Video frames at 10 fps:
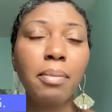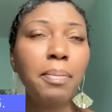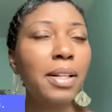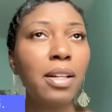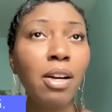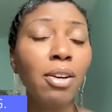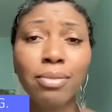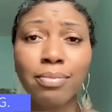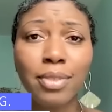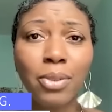but
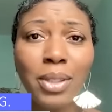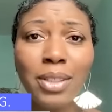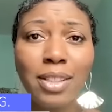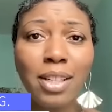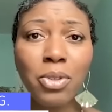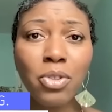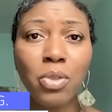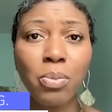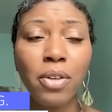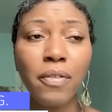no, there wasn't. It was
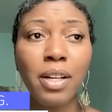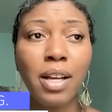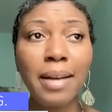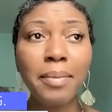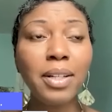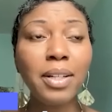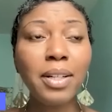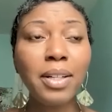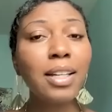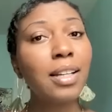just more of a I'm gonna
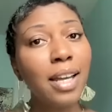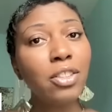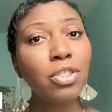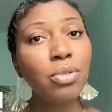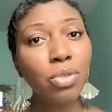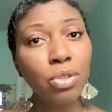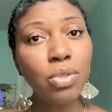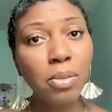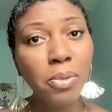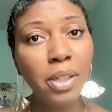connect you to
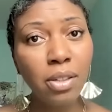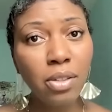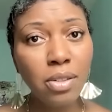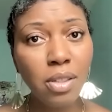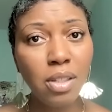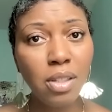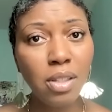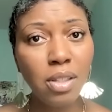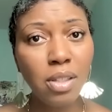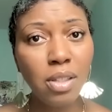someone else that's
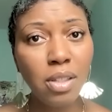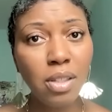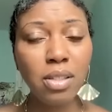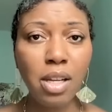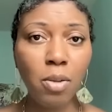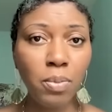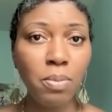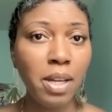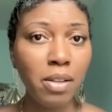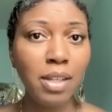gonna help you
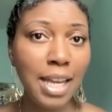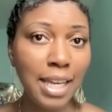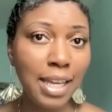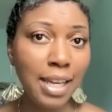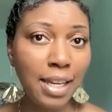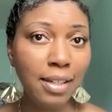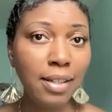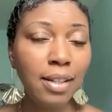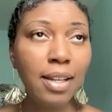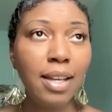better than I can
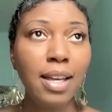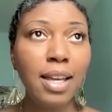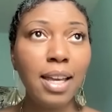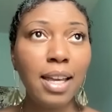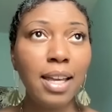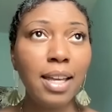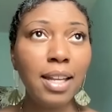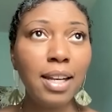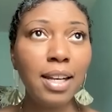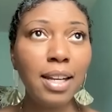
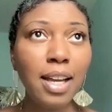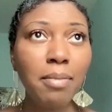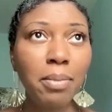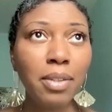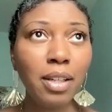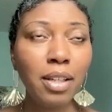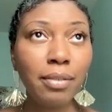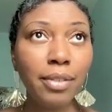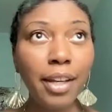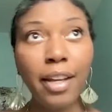and i remember thinking well
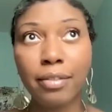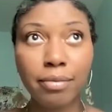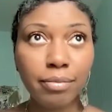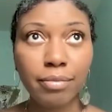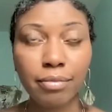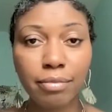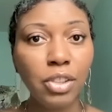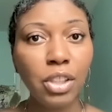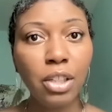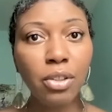dang you
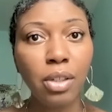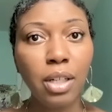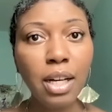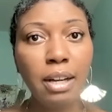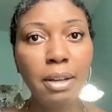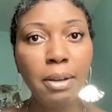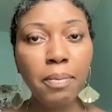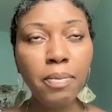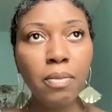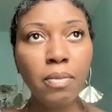know um